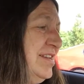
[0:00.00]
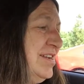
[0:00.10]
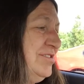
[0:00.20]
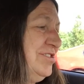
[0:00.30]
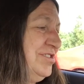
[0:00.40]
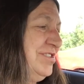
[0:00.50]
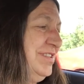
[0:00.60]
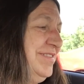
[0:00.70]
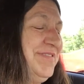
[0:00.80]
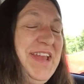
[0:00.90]
You know, just to
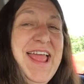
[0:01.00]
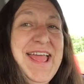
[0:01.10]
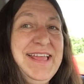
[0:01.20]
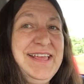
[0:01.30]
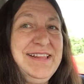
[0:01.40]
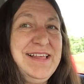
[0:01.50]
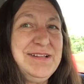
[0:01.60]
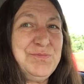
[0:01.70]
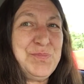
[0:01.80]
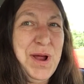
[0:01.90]
leave it hanging,
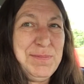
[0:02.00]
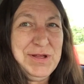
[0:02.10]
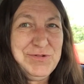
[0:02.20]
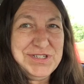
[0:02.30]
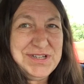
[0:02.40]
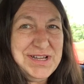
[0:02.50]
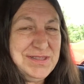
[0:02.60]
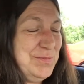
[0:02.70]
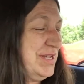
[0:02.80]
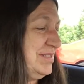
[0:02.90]
that probably was
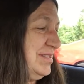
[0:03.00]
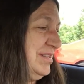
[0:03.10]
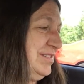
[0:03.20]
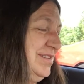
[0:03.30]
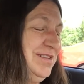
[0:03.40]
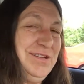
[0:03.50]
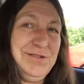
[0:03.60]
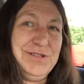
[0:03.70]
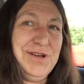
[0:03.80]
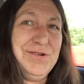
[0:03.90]
not the best thing to
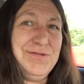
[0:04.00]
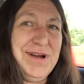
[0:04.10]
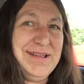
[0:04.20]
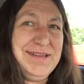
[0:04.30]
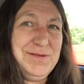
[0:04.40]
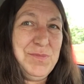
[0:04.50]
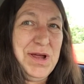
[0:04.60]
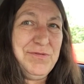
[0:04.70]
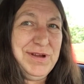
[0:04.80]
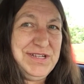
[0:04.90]
do. So I did
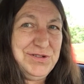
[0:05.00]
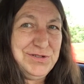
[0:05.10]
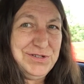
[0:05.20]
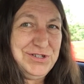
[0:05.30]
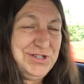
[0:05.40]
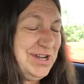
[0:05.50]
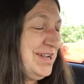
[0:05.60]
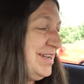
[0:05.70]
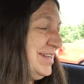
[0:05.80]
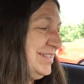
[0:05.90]
my research
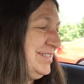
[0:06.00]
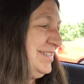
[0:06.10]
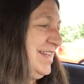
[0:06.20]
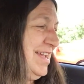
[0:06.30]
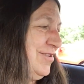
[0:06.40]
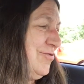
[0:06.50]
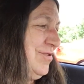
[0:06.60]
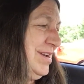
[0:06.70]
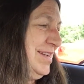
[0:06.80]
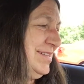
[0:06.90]
today
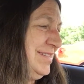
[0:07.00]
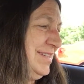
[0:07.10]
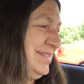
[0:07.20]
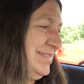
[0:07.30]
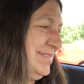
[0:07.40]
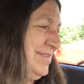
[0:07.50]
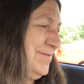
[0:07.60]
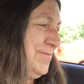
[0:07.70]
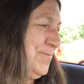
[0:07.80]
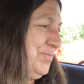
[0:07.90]
on it, and
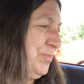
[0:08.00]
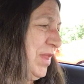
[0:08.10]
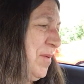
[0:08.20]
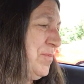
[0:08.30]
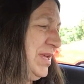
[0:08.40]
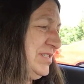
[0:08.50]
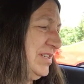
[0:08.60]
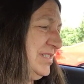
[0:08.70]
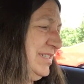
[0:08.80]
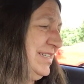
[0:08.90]

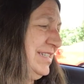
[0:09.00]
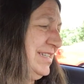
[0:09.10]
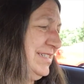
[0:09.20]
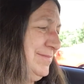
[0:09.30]
basically